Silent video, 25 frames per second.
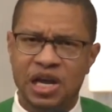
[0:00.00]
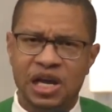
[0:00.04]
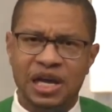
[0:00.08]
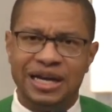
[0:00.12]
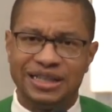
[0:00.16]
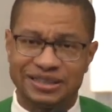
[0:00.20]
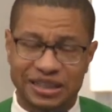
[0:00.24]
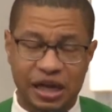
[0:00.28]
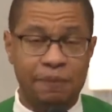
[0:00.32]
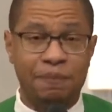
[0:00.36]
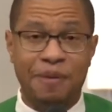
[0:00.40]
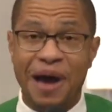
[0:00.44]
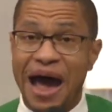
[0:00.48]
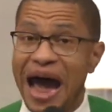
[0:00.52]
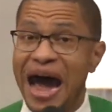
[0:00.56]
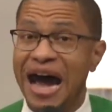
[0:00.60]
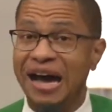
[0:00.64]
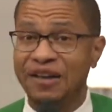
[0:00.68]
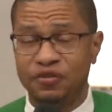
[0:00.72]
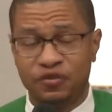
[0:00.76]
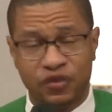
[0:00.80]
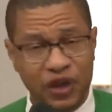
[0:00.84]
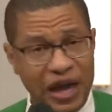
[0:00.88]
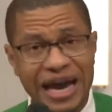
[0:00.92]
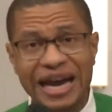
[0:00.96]
It's a
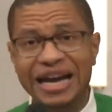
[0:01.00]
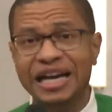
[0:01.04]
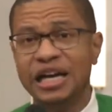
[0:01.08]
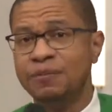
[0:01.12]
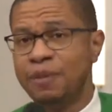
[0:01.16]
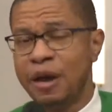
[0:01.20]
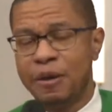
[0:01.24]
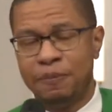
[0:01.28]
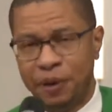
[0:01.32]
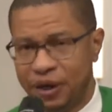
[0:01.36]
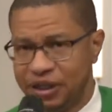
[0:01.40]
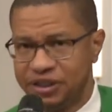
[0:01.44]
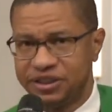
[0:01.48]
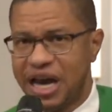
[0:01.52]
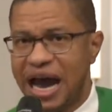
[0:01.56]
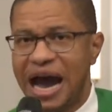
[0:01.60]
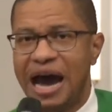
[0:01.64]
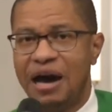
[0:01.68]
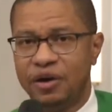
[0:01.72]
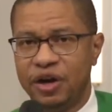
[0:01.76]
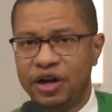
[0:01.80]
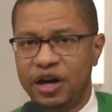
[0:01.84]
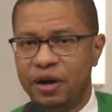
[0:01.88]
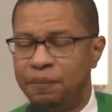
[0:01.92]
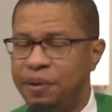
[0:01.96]
bad thing to be put
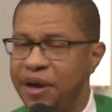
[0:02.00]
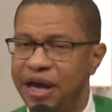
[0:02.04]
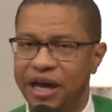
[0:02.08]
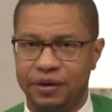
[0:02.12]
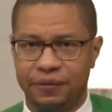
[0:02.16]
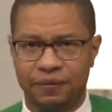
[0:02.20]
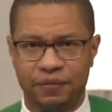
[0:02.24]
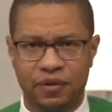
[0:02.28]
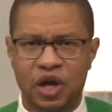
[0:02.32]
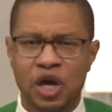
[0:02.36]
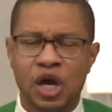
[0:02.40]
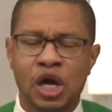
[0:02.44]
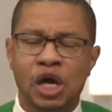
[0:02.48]
down in a pit.